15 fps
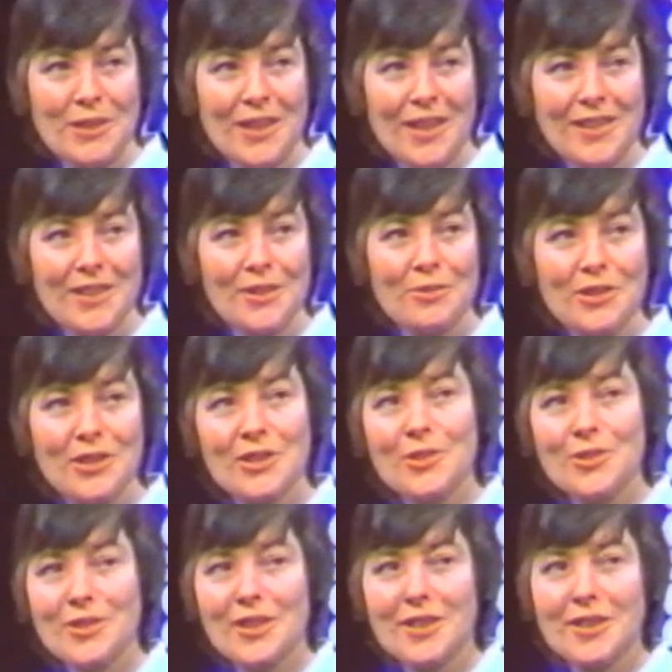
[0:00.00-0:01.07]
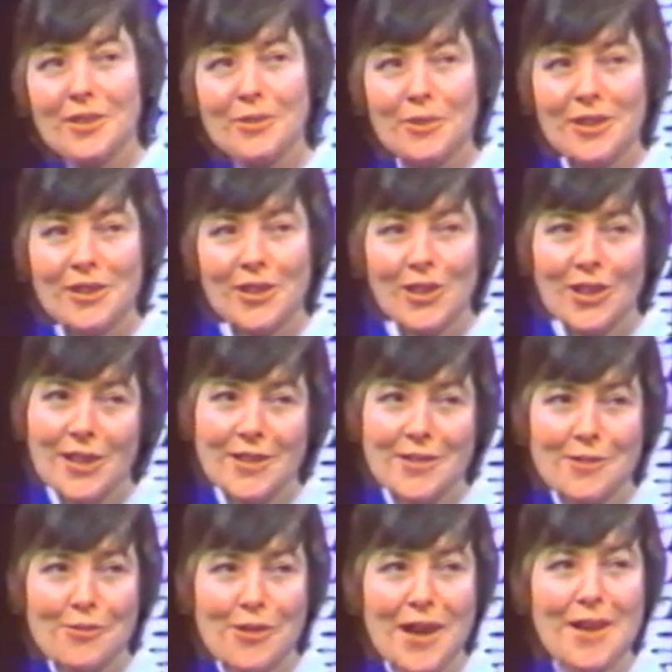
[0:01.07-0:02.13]
but I think which Husserl would turn in
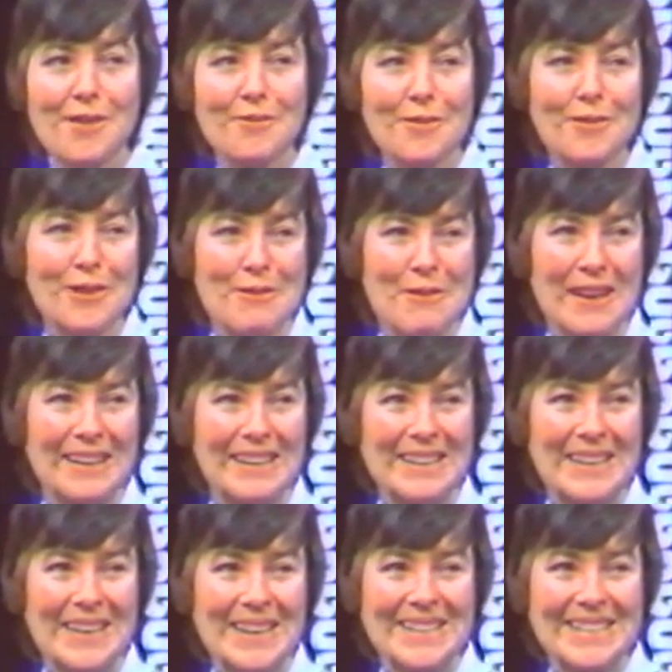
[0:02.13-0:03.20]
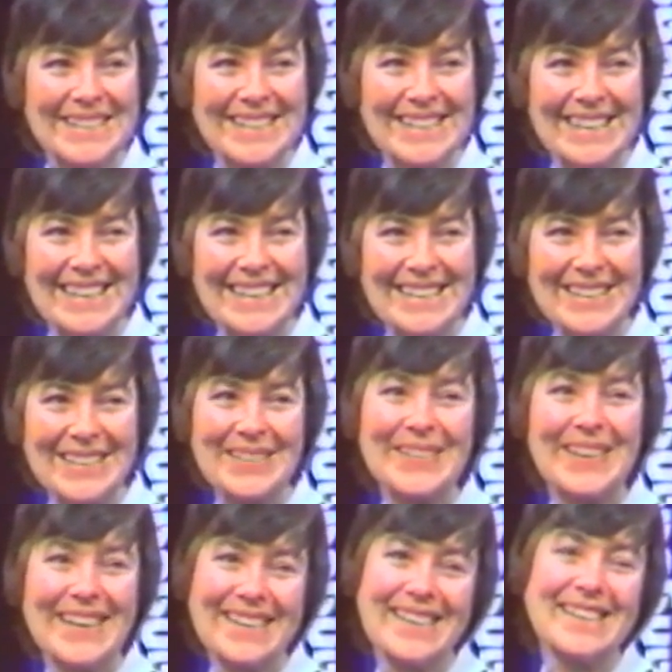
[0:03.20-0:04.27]
his grave if he recognized. So
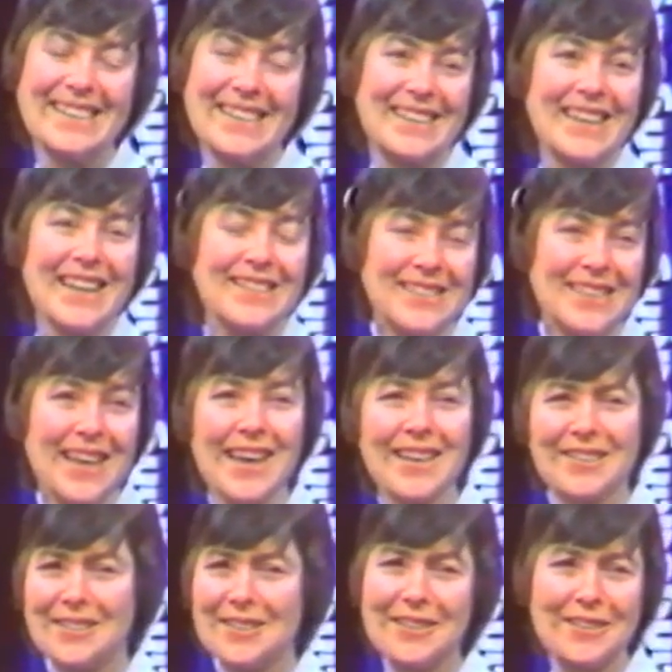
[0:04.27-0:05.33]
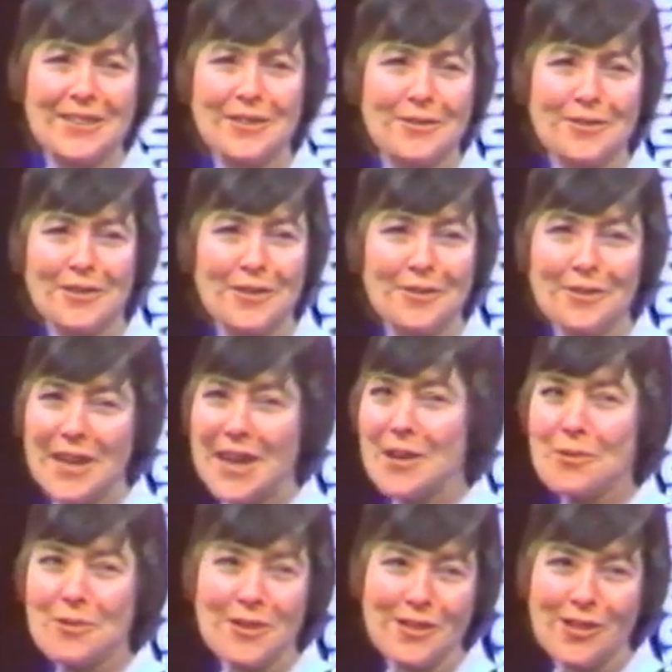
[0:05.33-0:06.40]
I think that that's the accident of, of
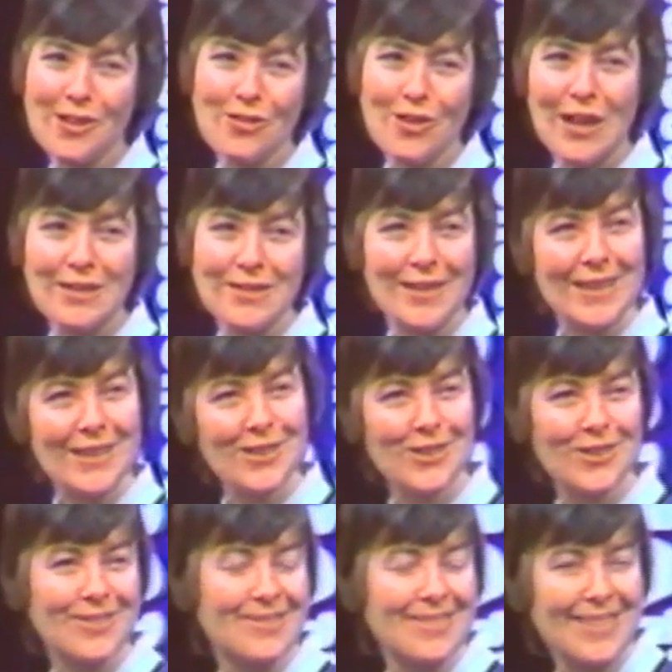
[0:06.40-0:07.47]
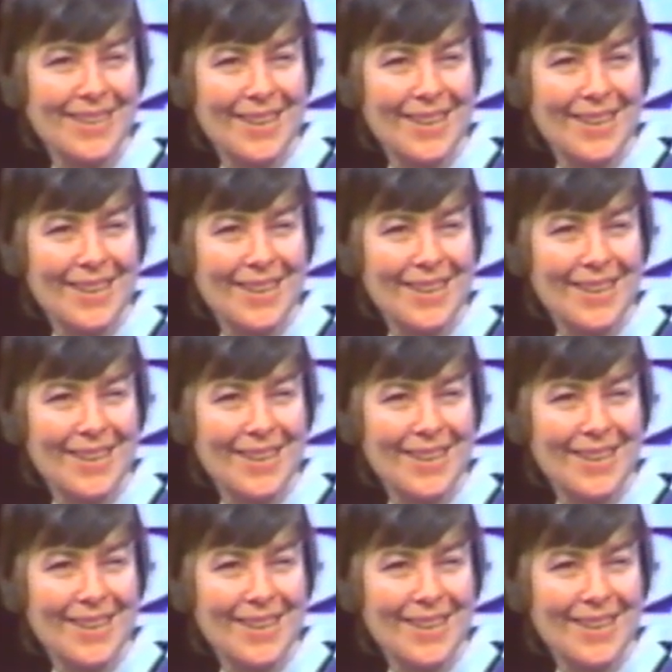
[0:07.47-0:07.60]
language and translation.